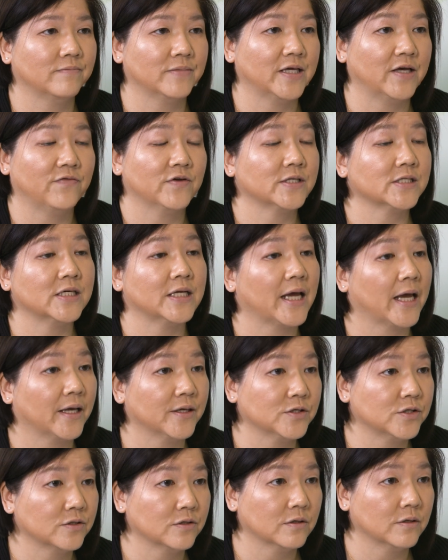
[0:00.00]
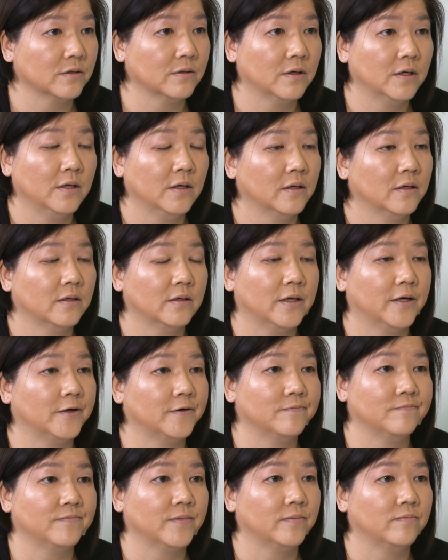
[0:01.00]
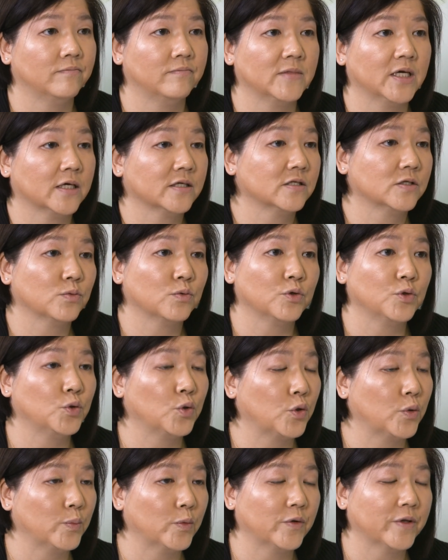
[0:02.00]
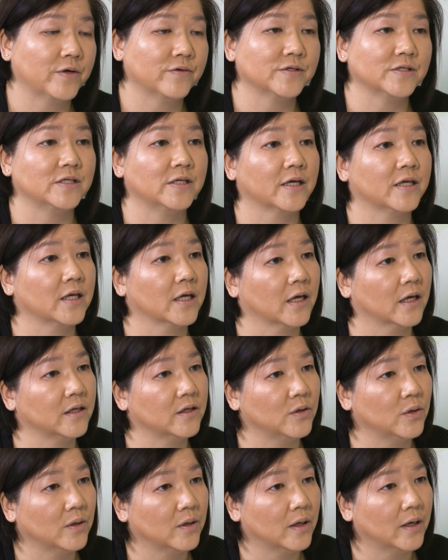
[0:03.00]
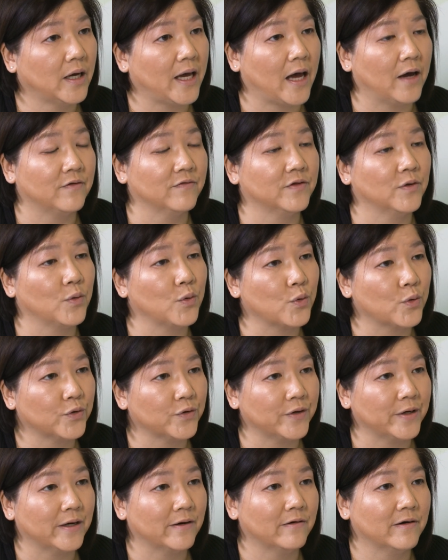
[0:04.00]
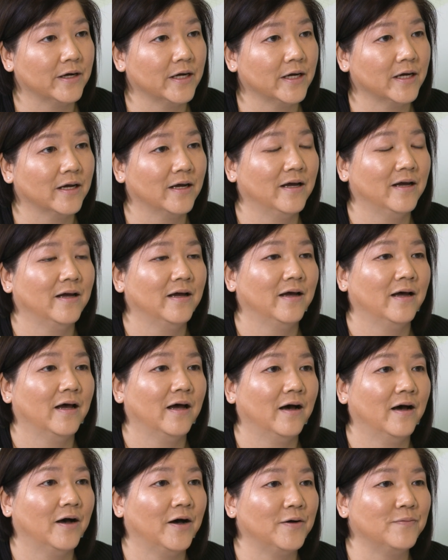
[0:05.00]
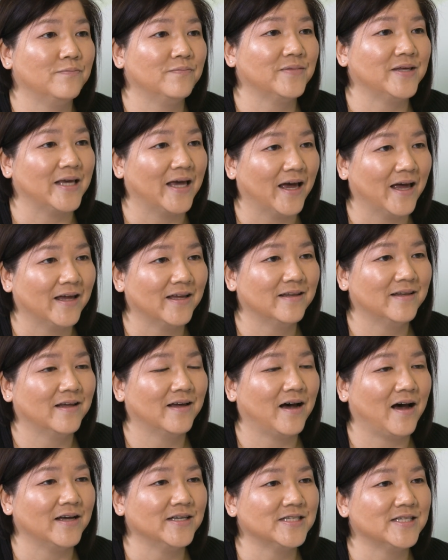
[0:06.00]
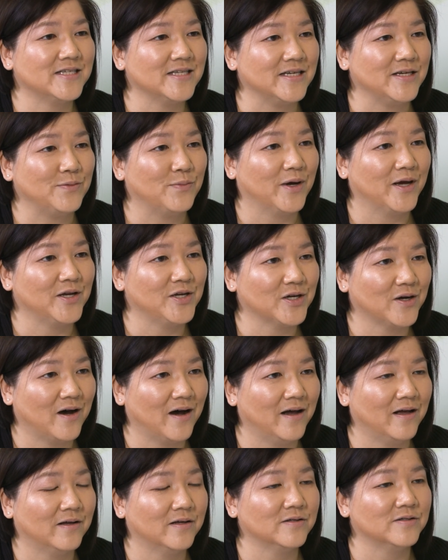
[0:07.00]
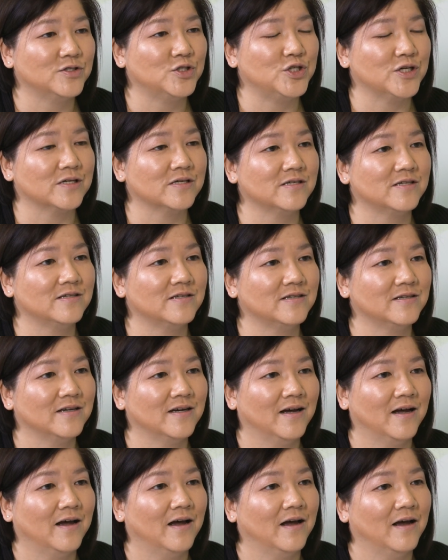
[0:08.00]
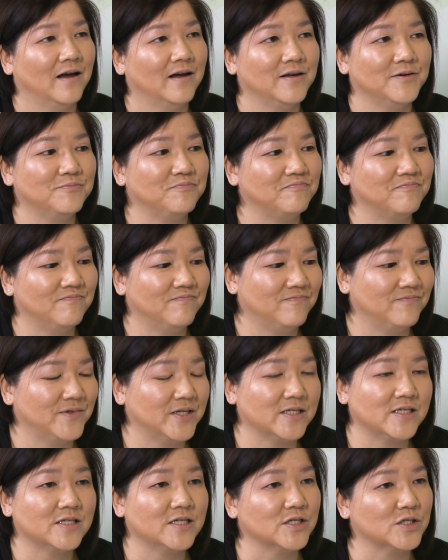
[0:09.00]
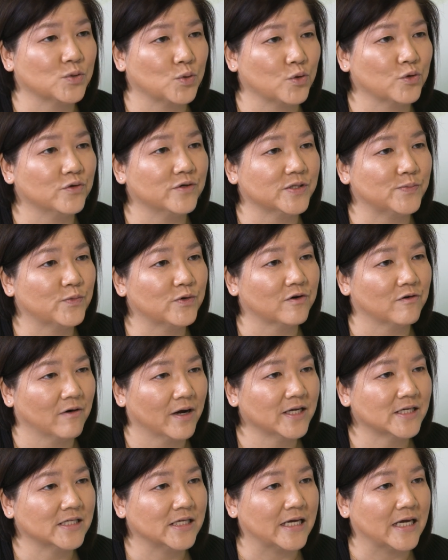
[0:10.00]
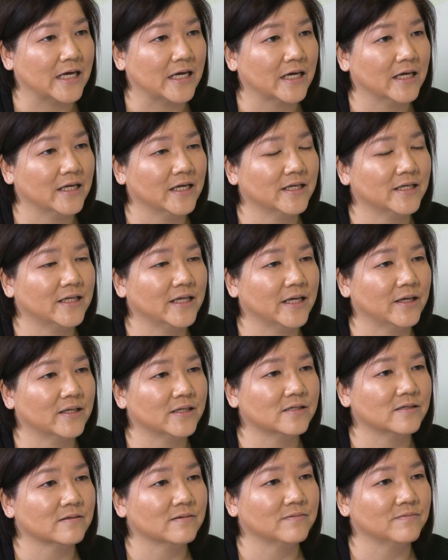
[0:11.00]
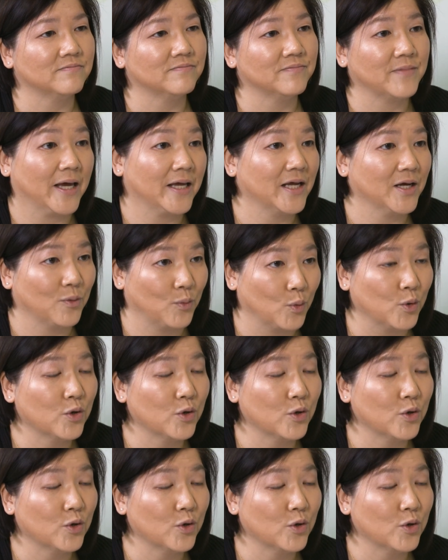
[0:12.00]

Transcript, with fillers: give us an answer. Tests were normal. There was nothing out of the ordinary. Yet I see my child, just this disorder is progressing, and it's getting